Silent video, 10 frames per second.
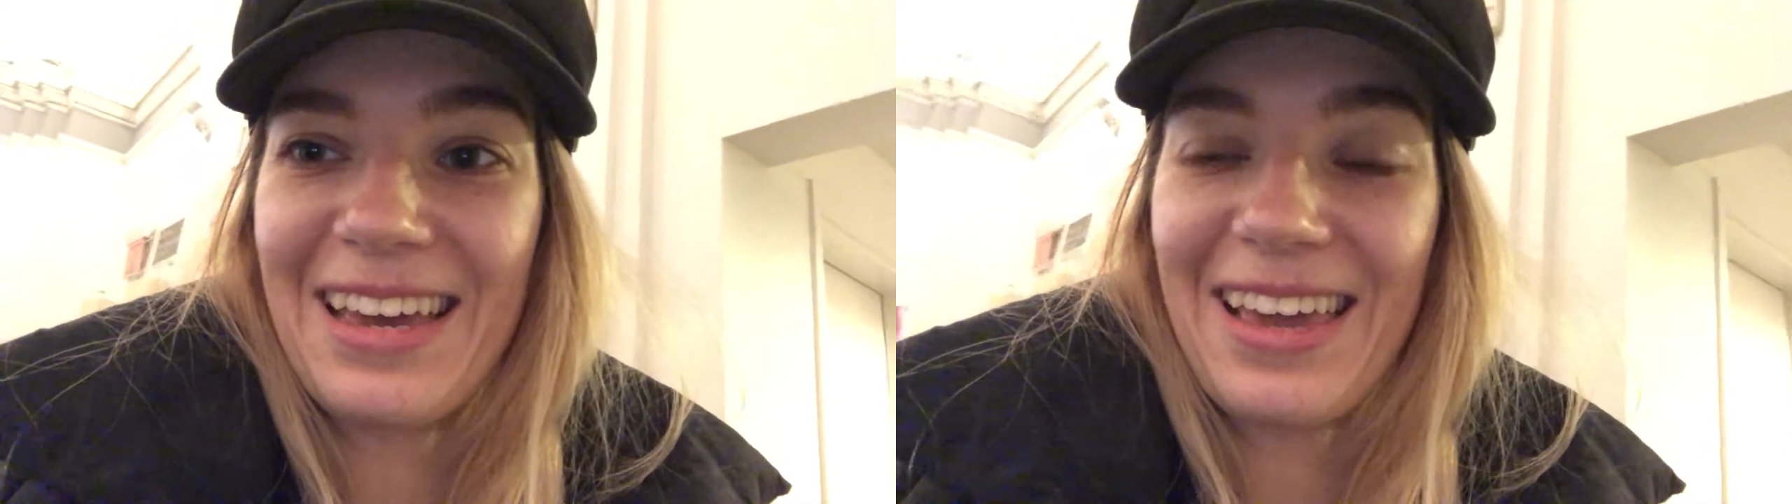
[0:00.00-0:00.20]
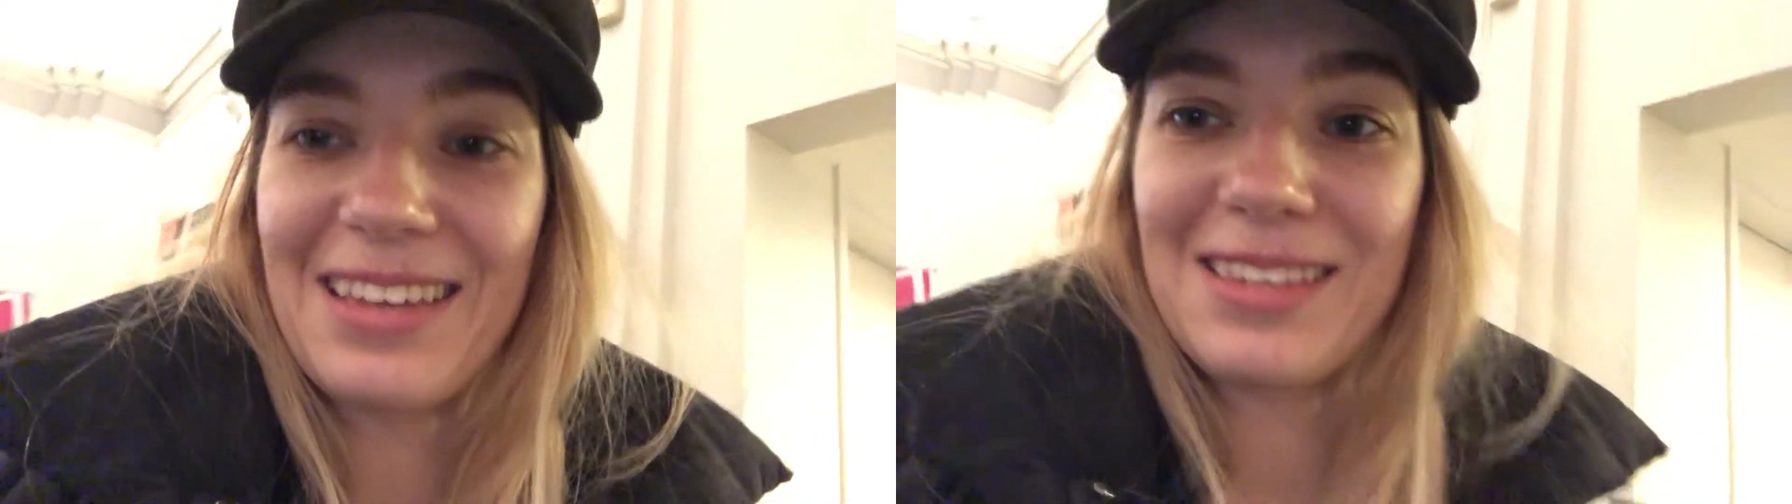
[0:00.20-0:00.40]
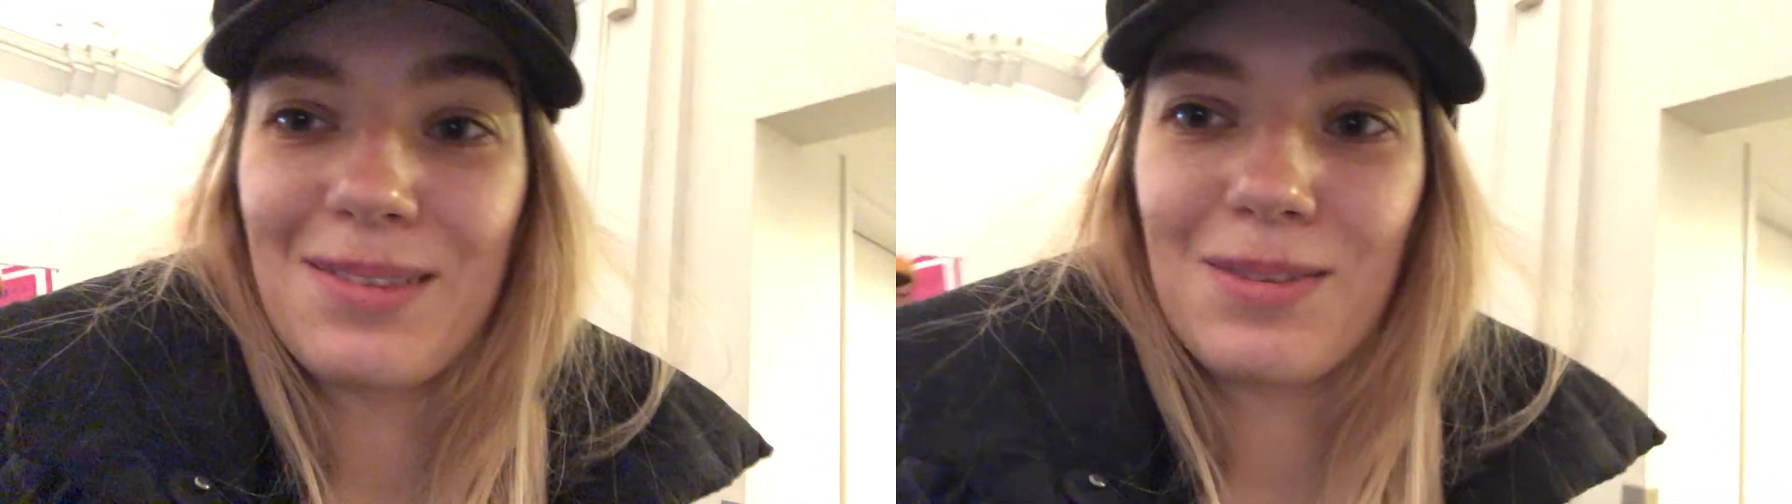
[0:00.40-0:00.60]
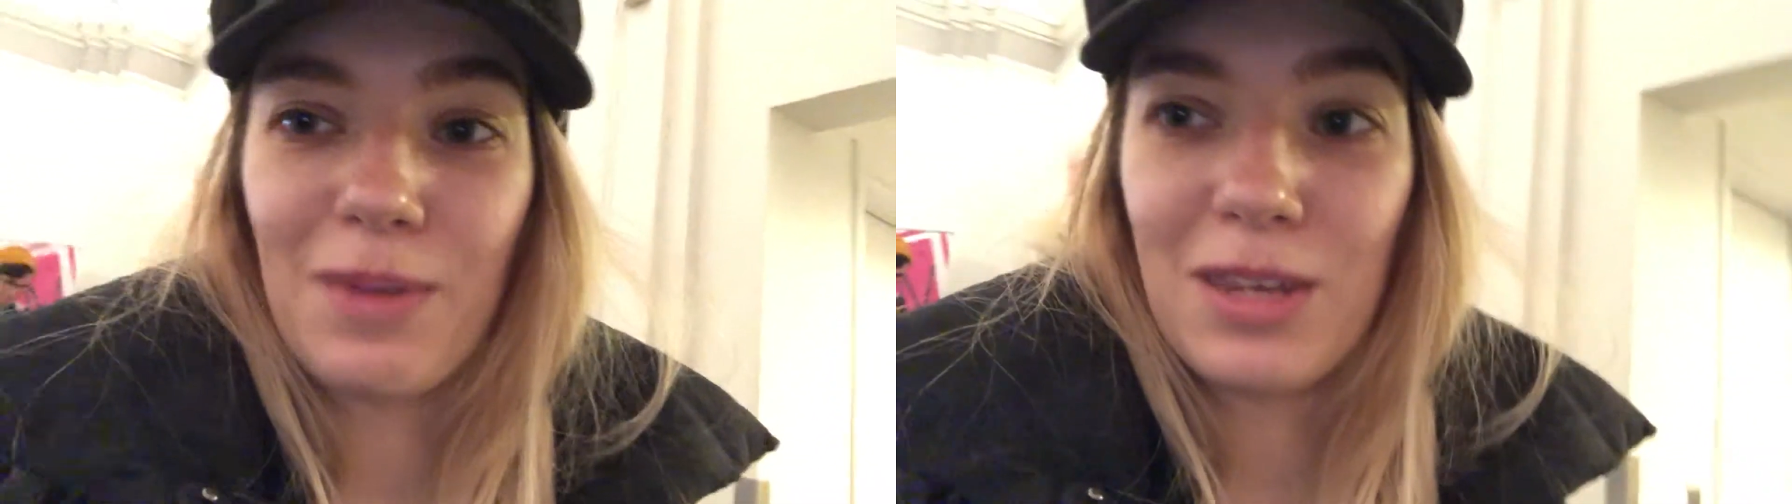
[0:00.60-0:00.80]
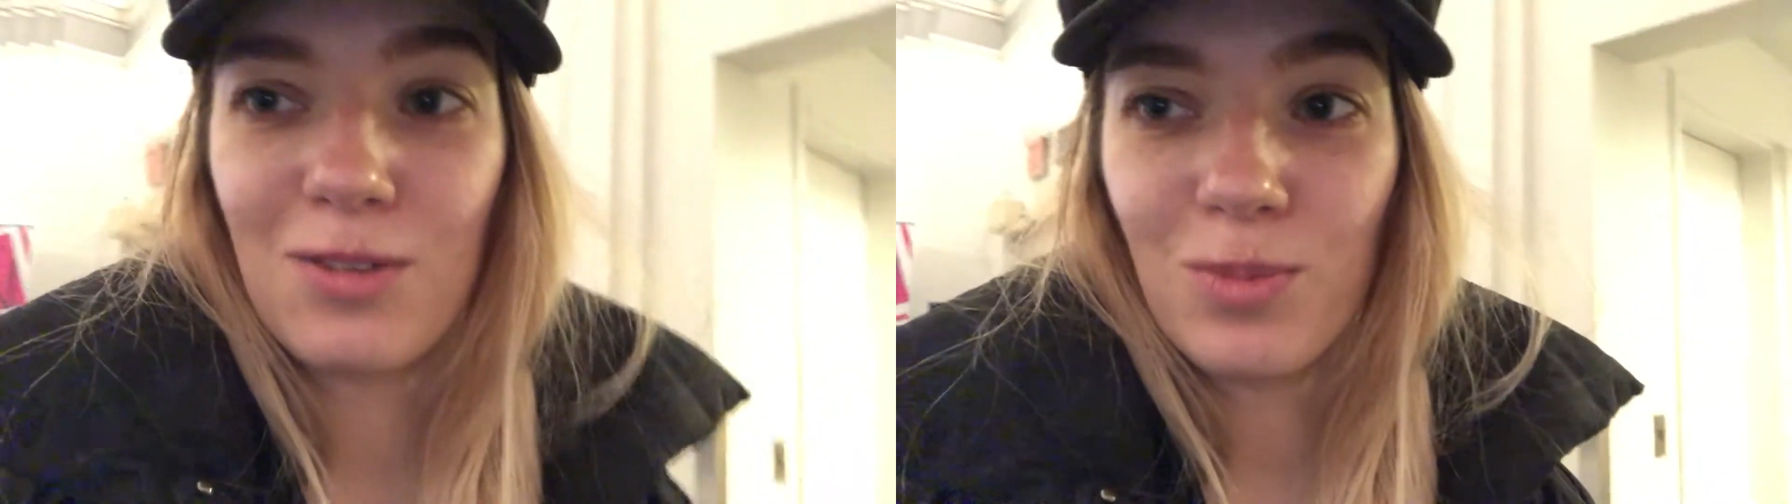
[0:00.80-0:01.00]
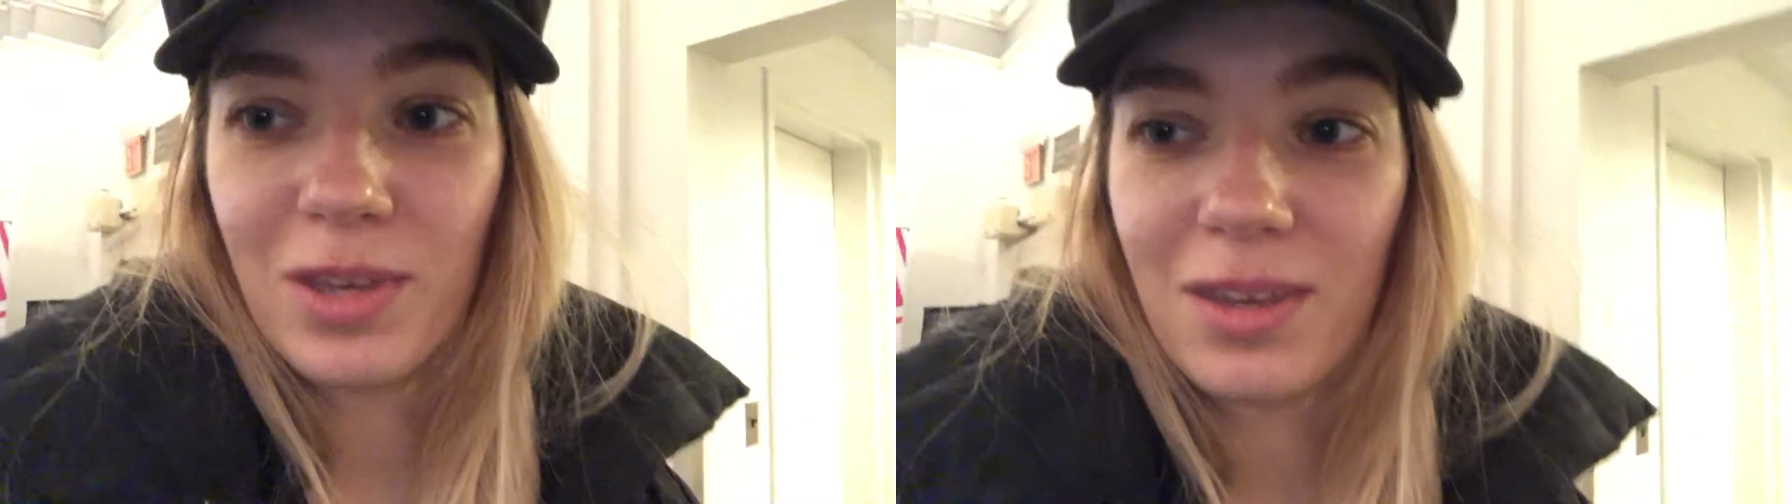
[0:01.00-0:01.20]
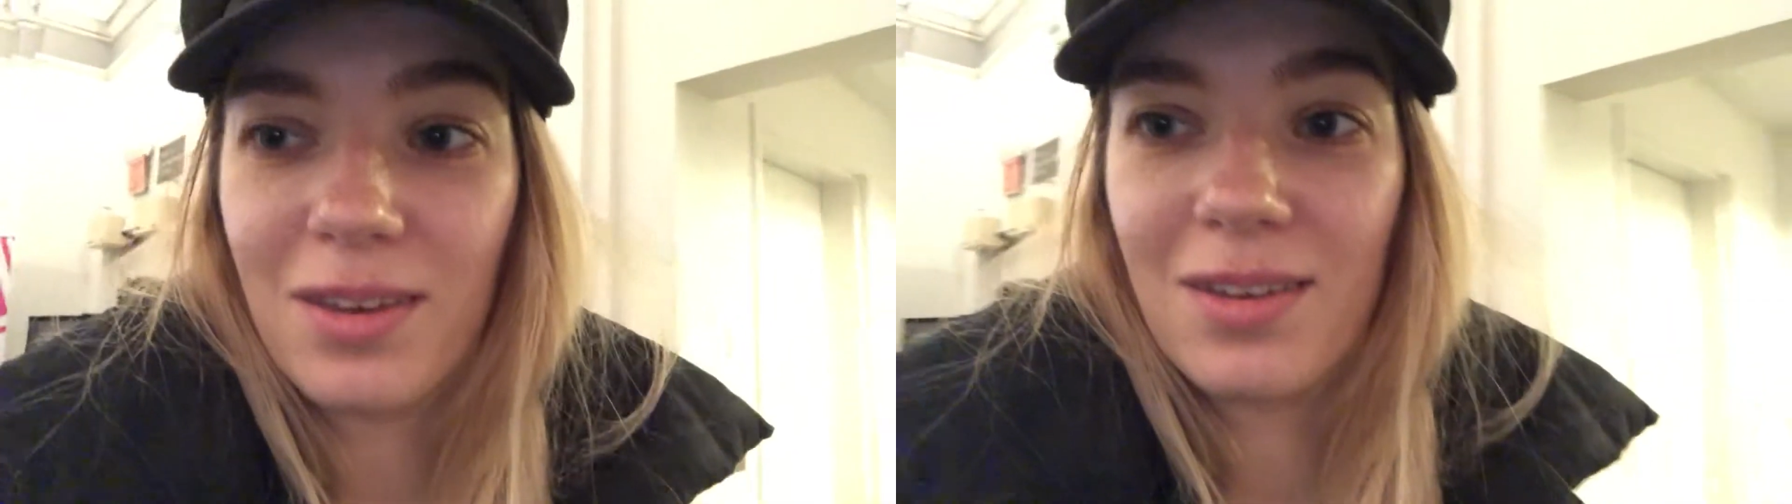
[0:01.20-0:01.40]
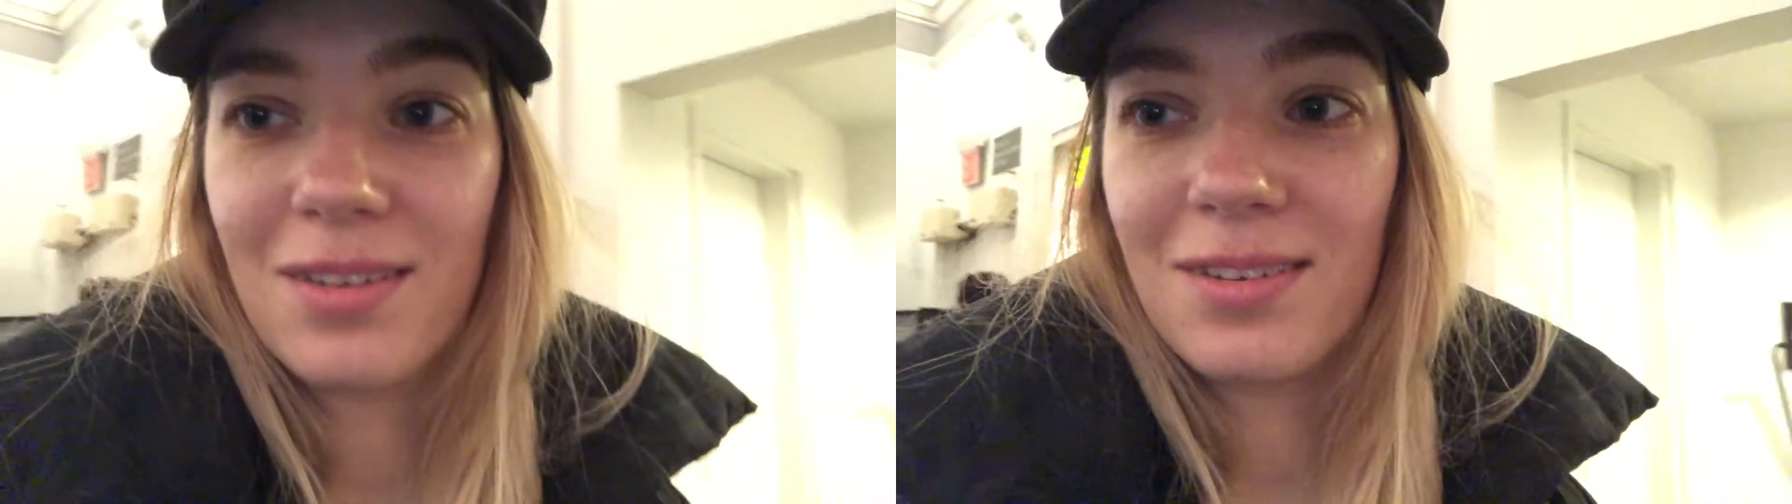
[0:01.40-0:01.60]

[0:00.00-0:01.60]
guess it's meant to be.